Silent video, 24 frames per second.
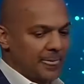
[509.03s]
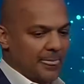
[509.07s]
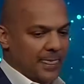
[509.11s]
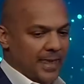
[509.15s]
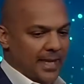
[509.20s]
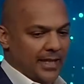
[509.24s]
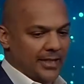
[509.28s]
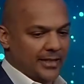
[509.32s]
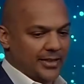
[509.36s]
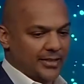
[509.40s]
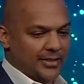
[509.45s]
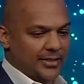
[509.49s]

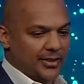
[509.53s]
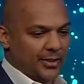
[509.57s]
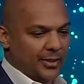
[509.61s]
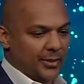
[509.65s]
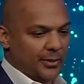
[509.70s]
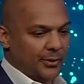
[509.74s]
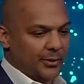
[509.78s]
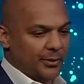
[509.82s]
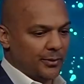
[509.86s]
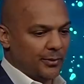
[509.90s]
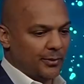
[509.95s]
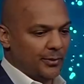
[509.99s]
And
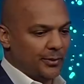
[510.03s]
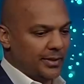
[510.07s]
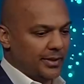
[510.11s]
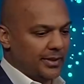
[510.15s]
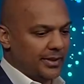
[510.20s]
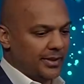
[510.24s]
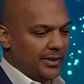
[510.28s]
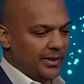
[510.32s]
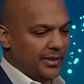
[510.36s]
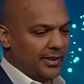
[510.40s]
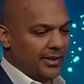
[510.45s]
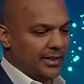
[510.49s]
so
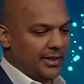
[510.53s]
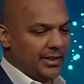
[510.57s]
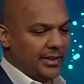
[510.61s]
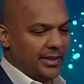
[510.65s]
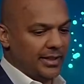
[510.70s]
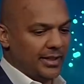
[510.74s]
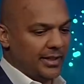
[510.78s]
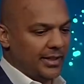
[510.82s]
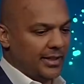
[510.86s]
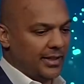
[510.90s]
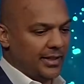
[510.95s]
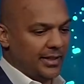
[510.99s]

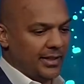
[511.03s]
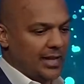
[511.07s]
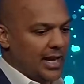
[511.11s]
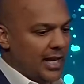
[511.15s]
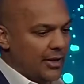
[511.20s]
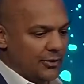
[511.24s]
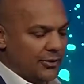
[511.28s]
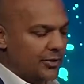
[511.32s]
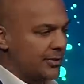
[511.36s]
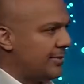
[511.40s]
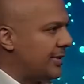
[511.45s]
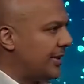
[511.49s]
he
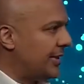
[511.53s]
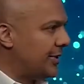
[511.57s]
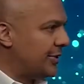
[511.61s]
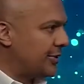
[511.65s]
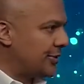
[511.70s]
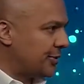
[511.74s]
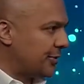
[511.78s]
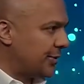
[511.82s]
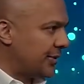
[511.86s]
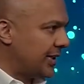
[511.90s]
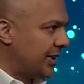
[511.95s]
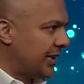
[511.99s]
got tremendous
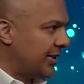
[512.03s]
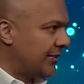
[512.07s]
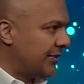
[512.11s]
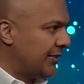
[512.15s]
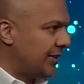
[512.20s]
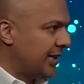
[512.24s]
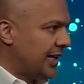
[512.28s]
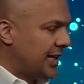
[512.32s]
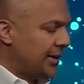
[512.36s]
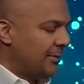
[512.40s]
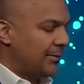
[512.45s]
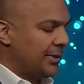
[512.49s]
relief.
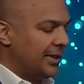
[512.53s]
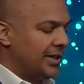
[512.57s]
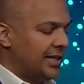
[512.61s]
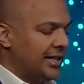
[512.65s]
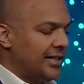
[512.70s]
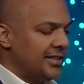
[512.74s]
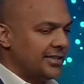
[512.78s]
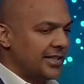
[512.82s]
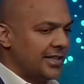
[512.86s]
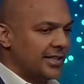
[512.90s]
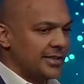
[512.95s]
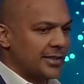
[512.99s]
But he
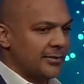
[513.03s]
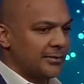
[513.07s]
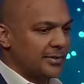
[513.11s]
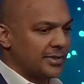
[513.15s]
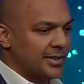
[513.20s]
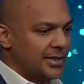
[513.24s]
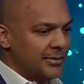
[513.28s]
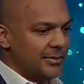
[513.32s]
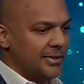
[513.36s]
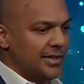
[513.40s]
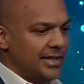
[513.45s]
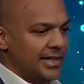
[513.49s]
said something
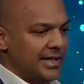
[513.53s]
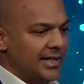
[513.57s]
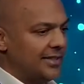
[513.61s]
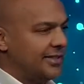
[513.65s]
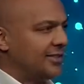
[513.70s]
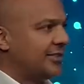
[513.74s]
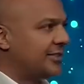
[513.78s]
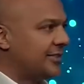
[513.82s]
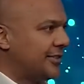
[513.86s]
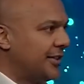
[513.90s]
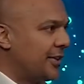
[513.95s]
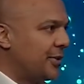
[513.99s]
to me that has
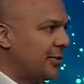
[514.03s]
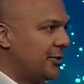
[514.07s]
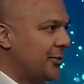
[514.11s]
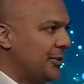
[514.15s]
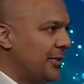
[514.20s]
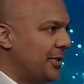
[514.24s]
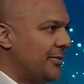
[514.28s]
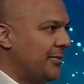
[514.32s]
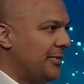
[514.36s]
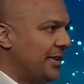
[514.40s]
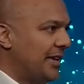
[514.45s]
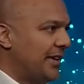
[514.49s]
stuck
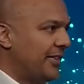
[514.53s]
with me.